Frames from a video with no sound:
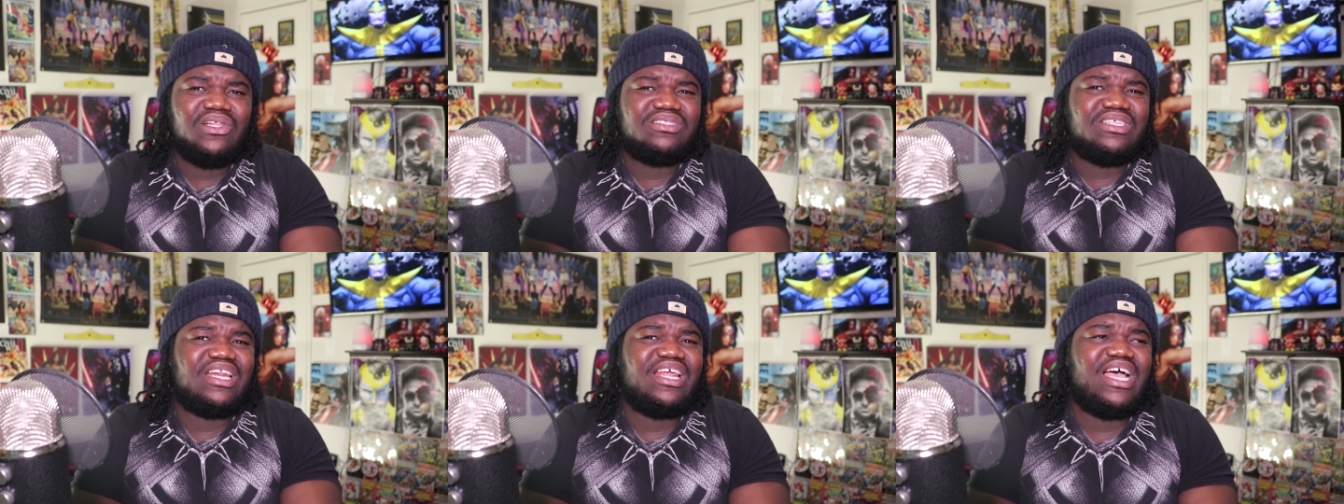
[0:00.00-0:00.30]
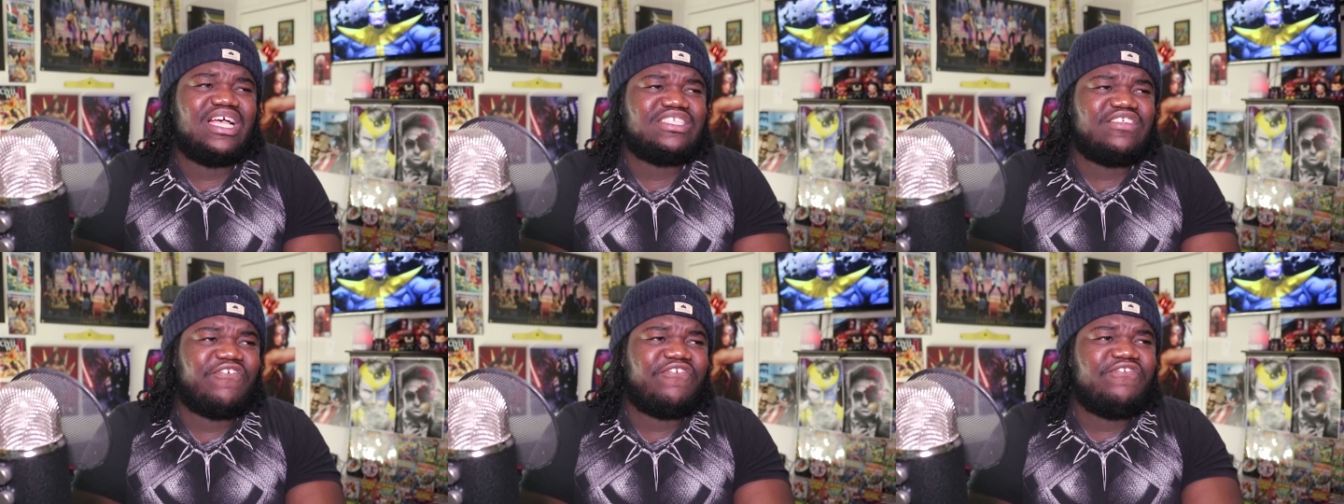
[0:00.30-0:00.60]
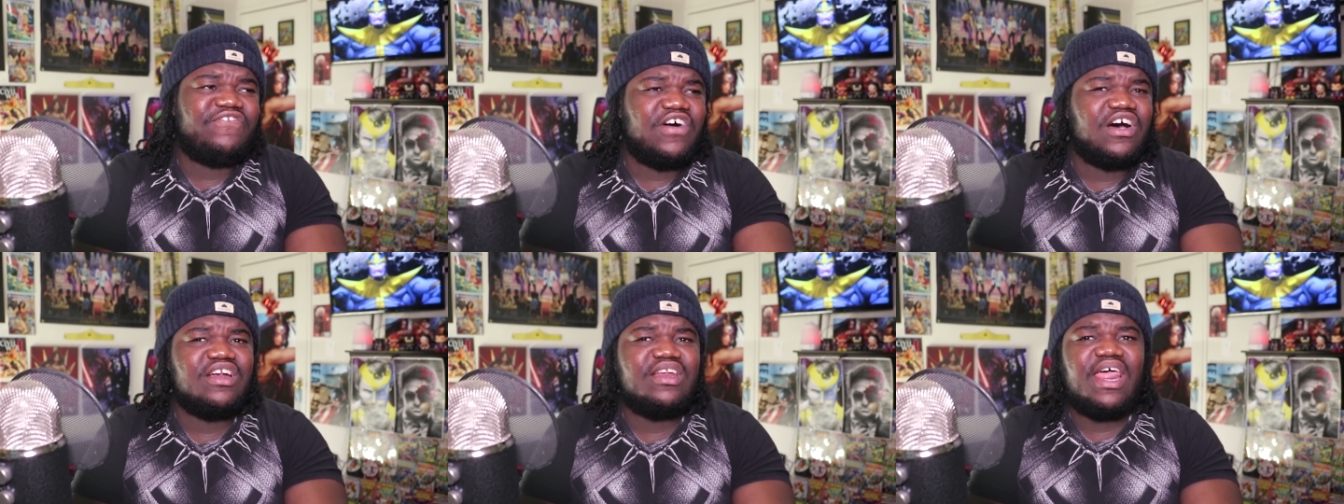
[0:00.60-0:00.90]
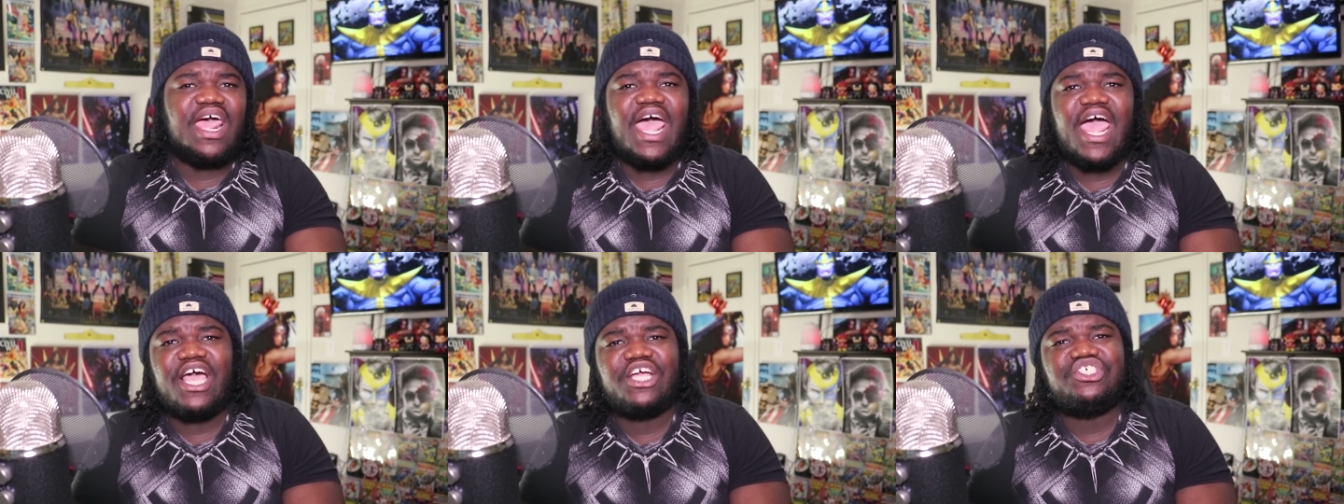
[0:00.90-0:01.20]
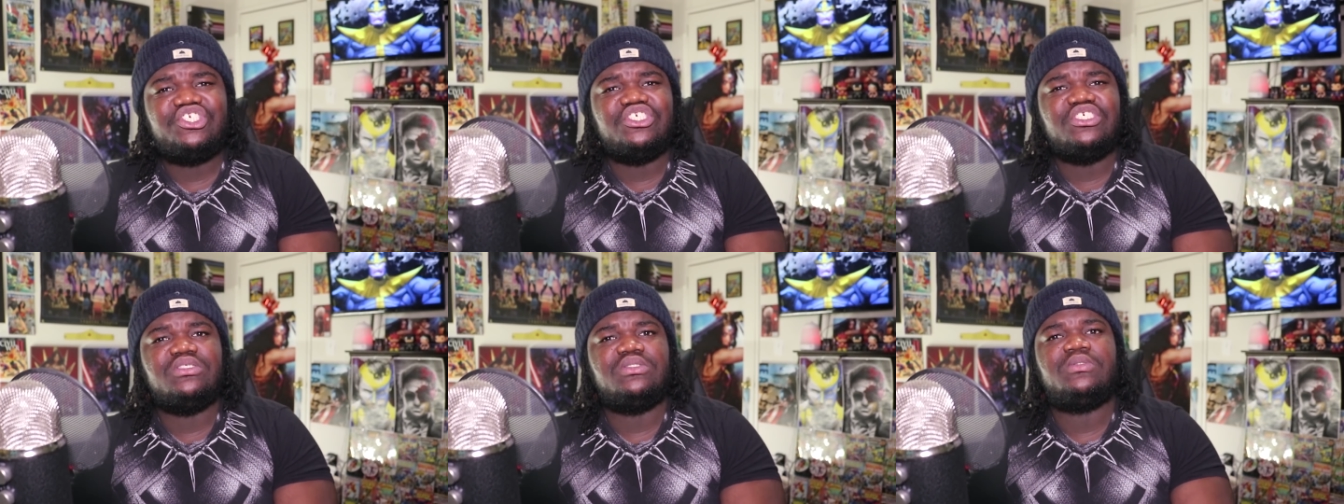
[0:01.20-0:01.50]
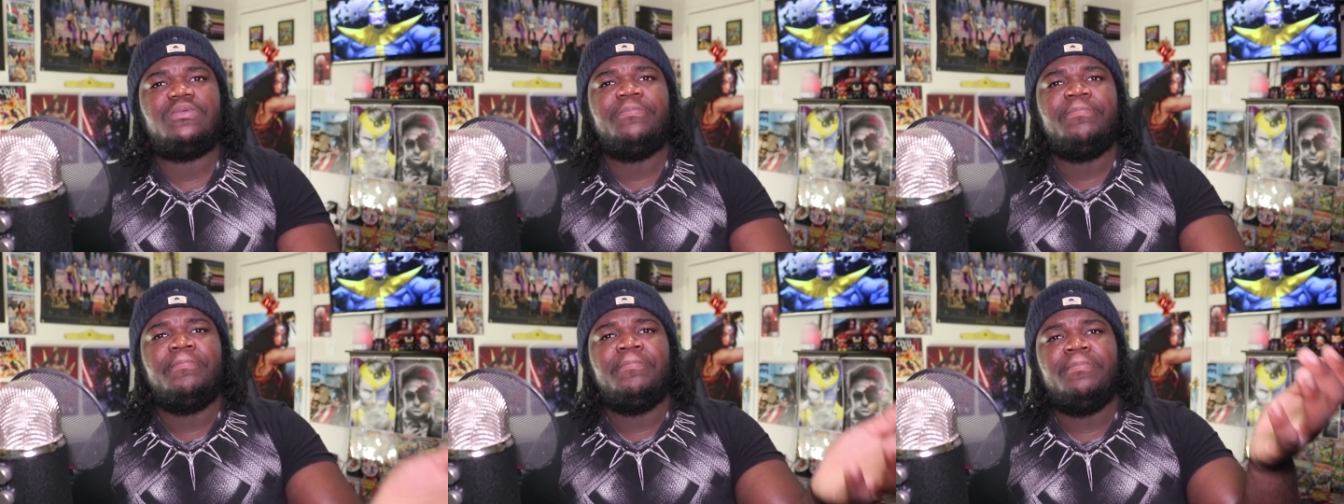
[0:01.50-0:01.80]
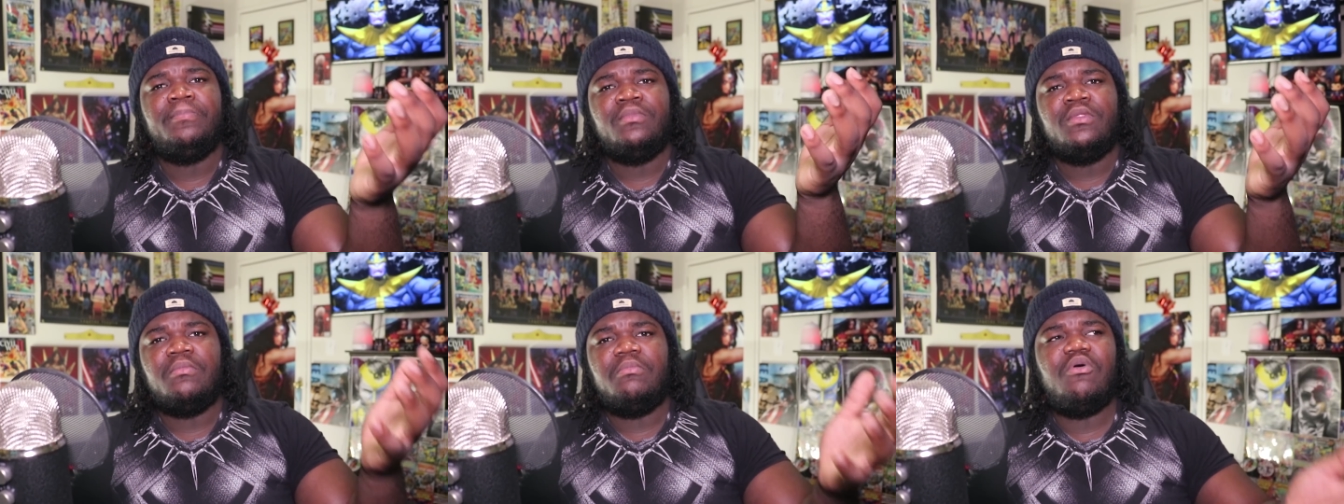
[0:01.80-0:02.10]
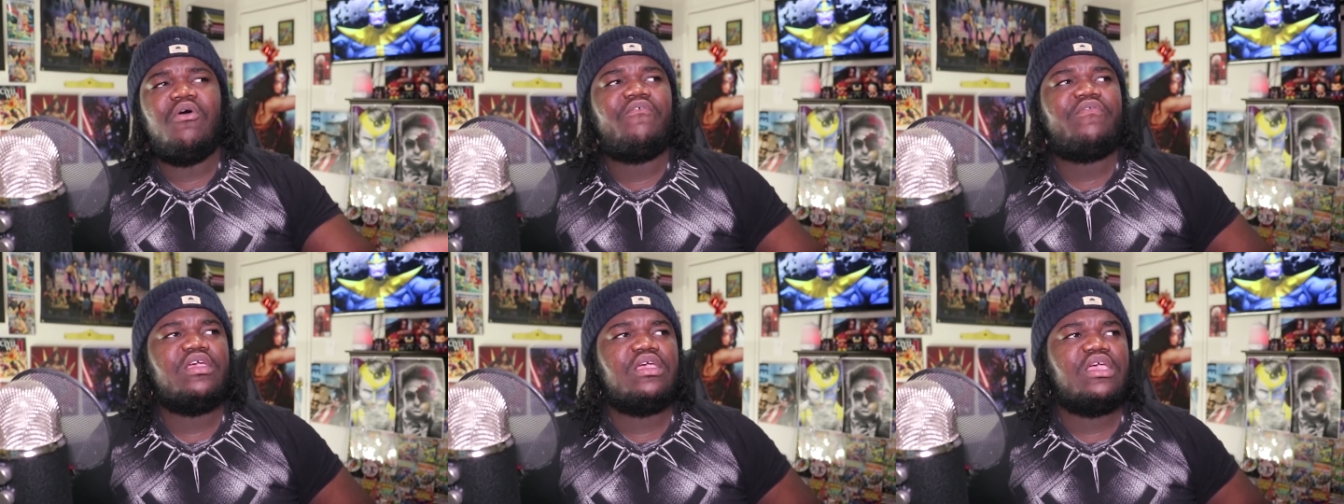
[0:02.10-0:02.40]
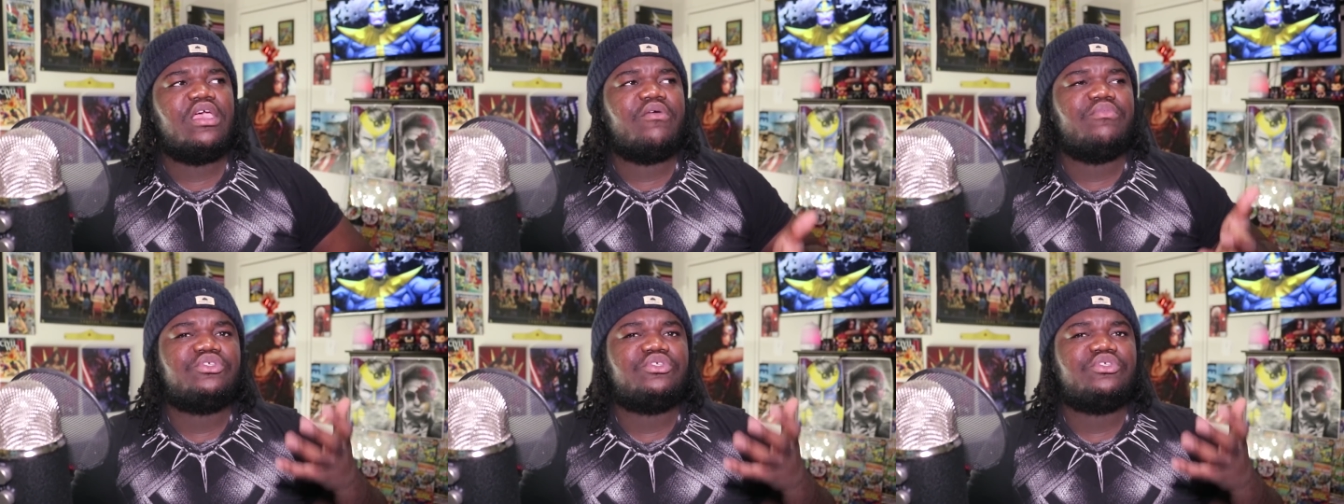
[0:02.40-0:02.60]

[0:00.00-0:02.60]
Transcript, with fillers: looked at it as a fun action movie.